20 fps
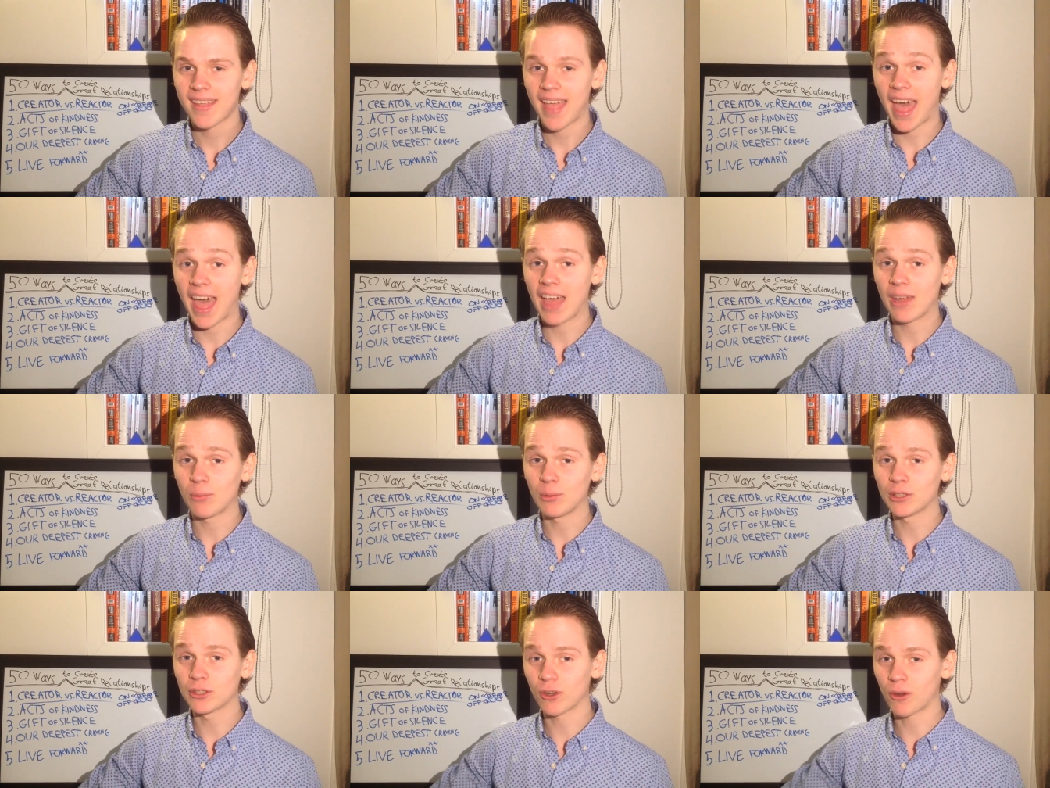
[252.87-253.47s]

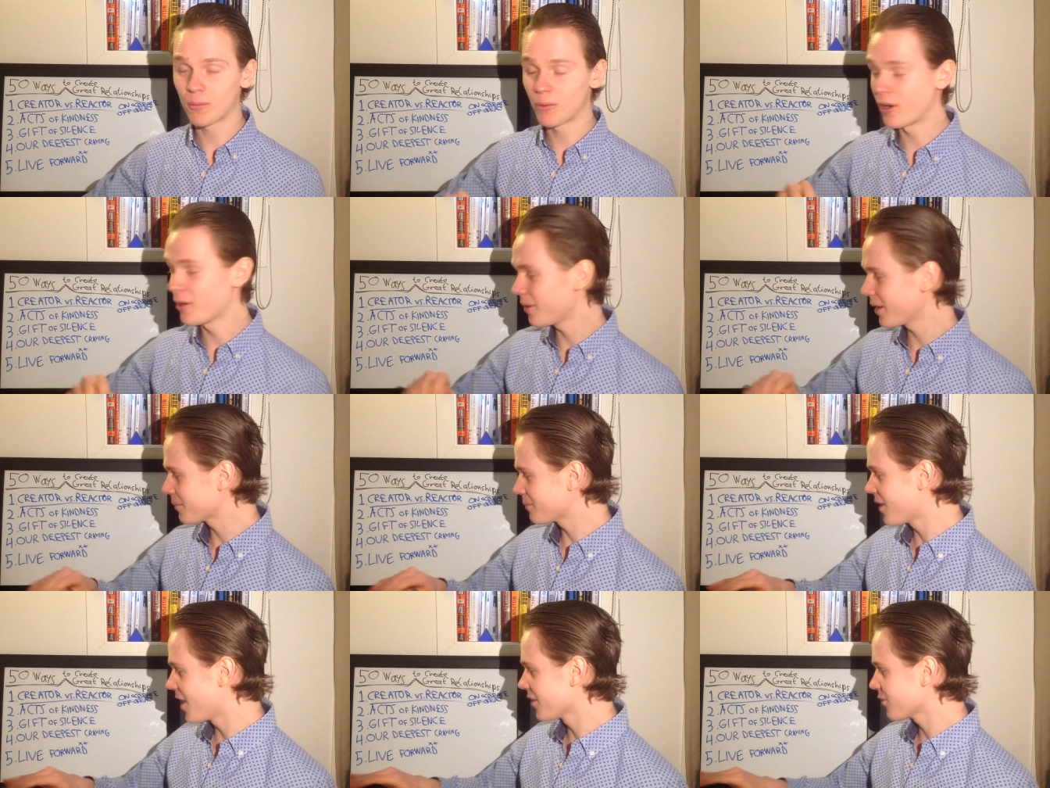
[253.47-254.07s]
And we'll talk more
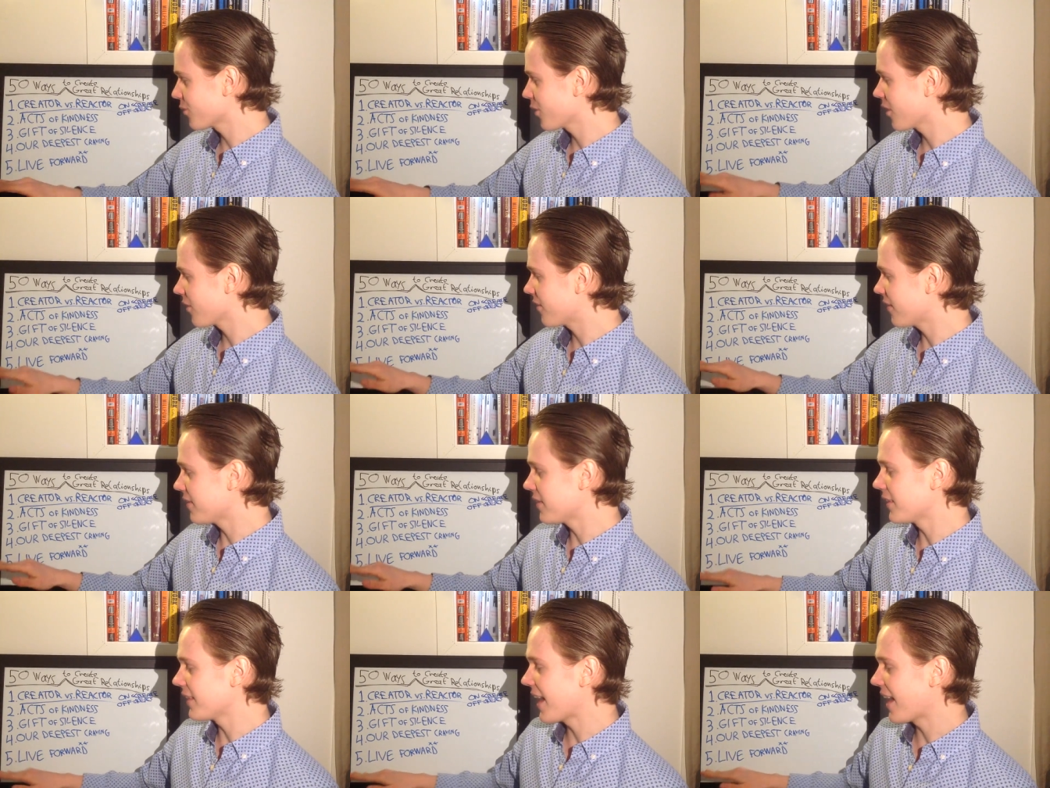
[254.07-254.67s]
about mantras
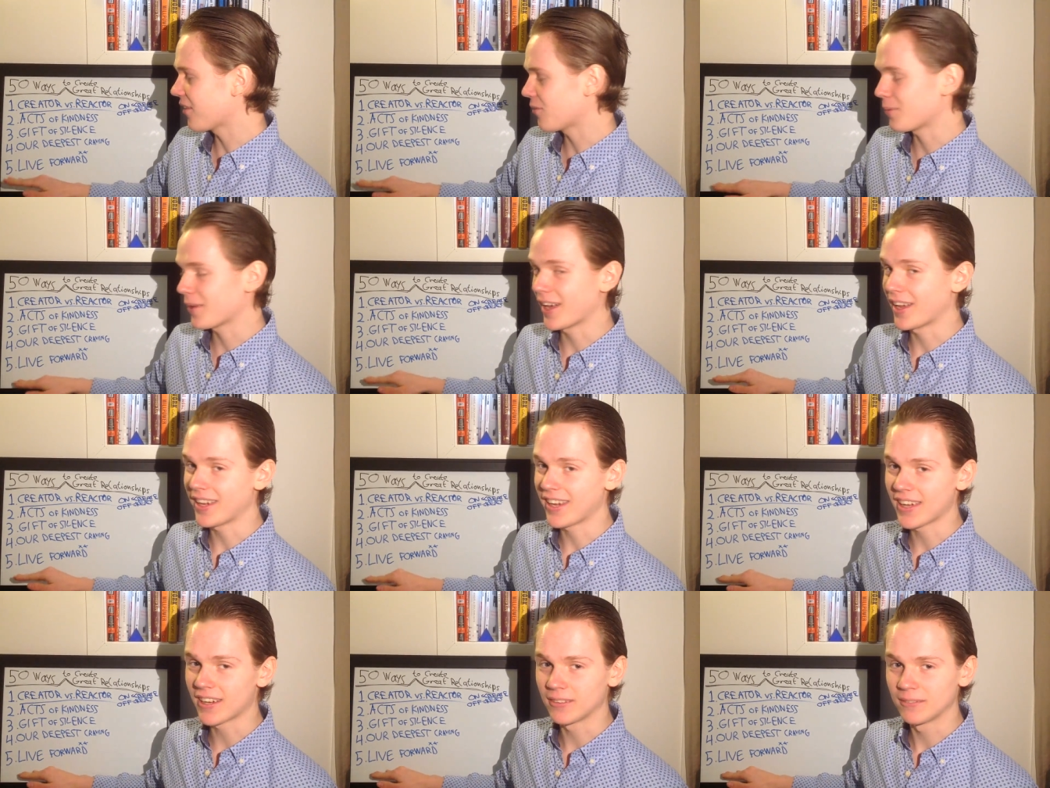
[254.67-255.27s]
in the last big
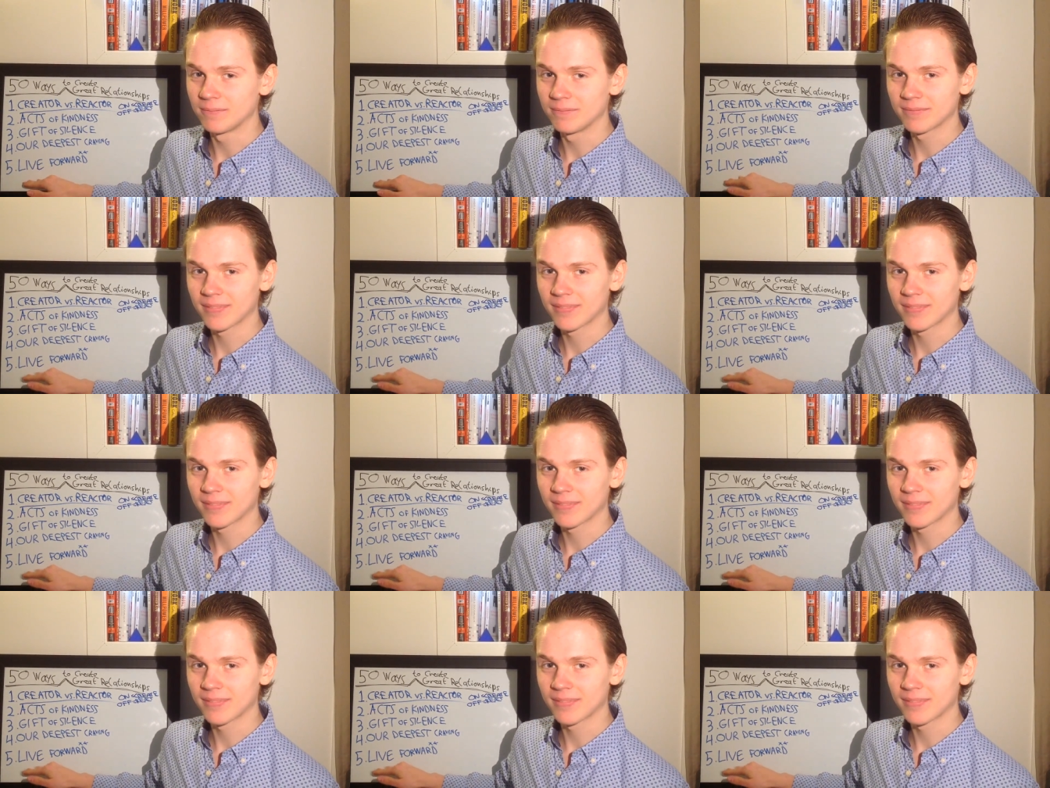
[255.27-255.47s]
idea.